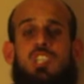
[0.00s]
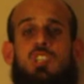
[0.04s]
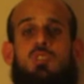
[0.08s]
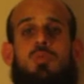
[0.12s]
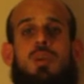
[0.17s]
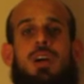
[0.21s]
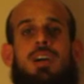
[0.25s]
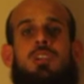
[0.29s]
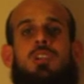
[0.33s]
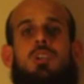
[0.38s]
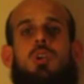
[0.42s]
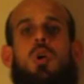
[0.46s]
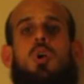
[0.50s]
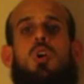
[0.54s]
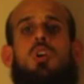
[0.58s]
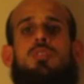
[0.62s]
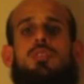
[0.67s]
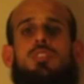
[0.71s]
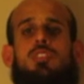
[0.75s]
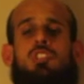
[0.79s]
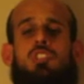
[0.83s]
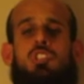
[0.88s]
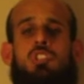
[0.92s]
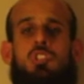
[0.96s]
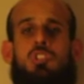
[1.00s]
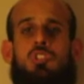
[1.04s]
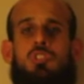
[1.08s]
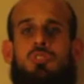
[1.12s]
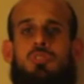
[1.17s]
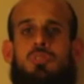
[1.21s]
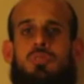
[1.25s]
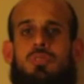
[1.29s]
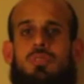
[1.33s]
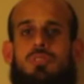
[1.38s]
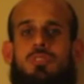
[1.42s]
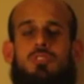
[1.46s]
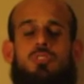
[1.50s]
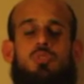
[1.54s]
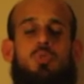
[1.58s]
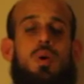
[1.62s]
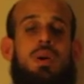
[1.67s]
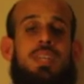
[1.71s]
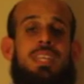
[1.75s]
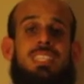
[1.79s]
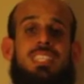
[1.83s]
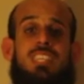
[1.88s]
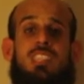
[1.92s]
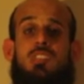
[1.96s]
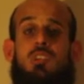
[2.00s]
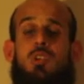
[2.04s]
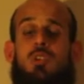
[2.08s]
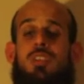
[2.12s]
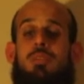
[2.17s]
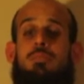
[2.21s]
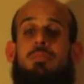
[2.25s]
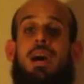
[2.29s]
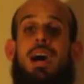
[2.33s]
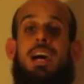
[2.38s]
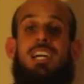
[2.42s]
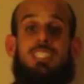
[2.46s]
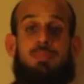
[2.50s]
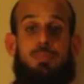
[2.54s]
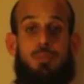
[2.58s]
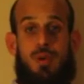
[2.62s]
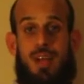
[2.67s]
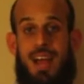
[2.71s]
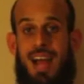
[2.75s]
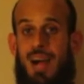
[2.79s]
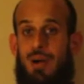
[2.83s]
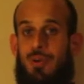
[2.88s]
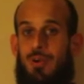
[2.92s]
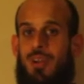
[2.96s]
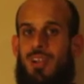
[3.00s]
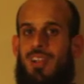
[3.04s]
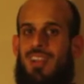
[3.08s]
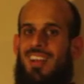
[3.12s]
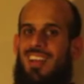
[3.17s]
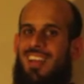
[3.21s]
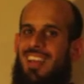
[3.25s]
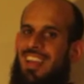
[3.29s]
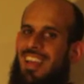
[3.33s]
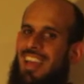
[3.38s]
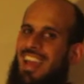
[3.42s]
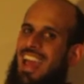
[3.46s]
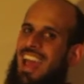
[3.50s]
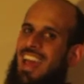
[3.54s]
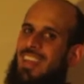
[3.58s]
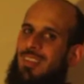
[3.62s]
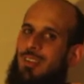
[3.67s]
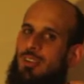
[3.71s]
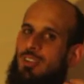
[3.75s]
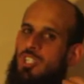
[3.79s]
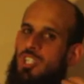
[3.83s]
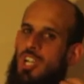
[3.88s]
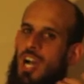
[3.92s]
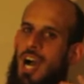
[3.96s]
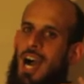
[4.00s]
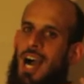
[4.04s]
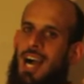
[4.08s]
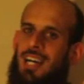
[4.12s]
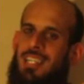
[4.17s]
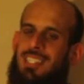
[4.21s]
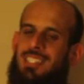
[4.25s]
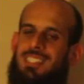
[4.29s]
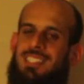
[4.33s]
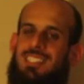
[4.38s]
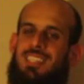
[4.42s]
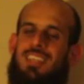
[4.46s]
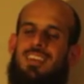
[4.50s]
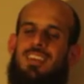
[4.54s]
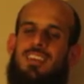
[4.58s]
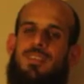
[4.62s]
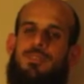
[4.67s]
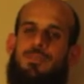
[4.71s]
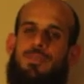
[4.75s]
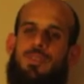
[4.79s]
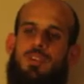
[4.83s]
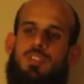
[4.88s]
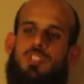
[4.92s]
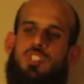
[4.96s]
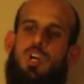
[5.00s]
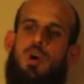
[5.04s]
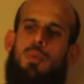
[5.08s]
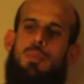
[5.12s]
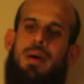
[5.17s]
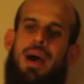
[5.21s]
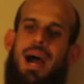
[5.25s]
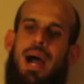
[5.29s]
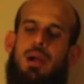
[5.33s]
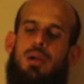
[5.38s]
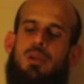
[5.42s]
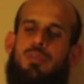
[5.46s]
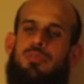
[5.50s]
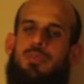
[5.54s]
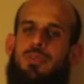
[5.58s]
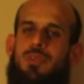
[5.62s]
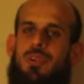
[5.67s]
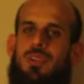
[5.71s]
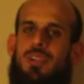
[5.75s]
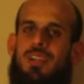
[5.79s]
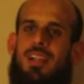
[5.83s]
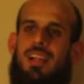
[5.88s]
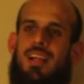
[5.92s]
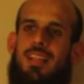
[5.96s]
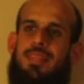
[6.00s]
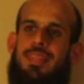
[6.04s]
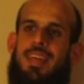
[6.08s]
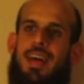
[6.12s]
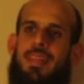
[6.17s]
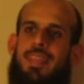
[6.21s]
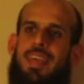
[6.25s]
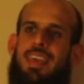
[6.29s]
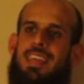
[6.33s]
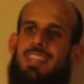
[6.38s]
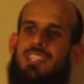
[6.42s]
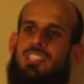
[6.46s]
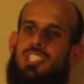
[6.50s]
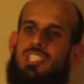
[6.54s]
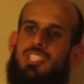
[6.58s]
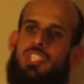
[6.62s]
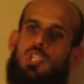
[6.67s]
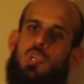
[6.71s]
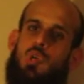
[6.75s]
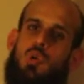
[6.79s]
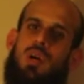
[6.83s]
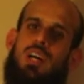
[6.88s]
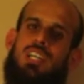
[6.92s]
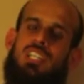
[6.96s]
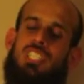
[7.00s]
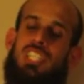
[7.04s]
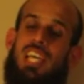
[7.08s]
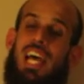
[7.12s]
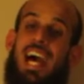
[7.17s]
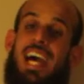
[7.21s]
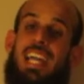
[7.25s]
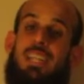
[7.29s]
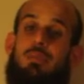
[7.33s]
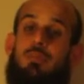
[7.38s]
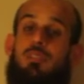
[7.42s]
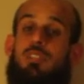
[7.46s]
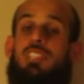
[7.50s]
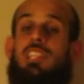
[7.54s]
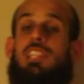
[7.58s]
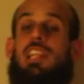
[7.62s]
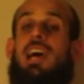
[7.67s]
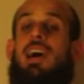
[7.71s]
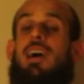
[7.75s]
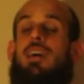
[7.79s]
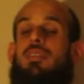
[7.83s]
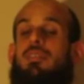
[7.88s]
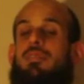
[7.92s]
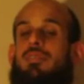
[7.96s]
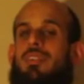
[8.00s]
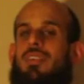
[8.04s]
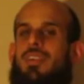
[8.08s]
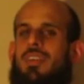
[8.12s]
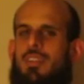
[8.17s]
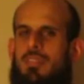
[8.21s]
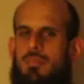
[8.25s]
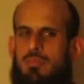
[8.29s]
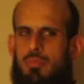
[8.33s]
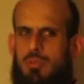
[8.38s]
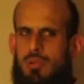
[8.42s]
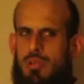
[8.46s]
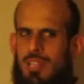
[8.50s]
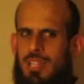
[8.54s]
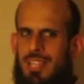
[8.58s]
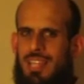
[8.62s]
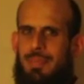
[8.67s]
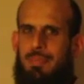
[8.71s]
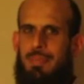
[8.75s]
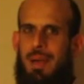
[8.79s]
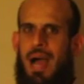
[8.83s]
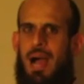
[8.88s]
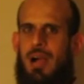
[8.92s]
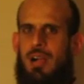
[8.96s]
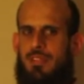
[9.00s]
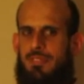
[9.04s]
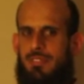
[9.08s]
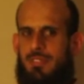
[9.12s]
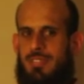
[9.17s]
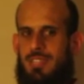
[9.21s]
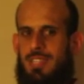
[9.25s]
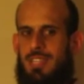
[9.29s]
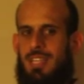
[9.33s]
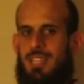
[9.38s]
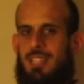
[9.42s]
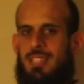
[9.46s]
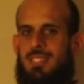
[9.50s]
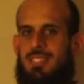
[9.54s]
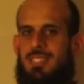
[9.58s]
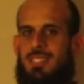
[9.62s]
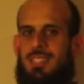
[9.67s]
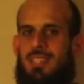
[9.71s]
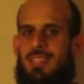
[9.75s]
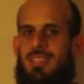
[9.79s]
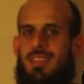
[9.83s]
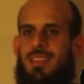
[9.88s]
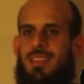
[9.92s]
could run over 20 to 30 miles per hour. And their jaws, they're so powerful that they can just crush animals alive. Really powerful things.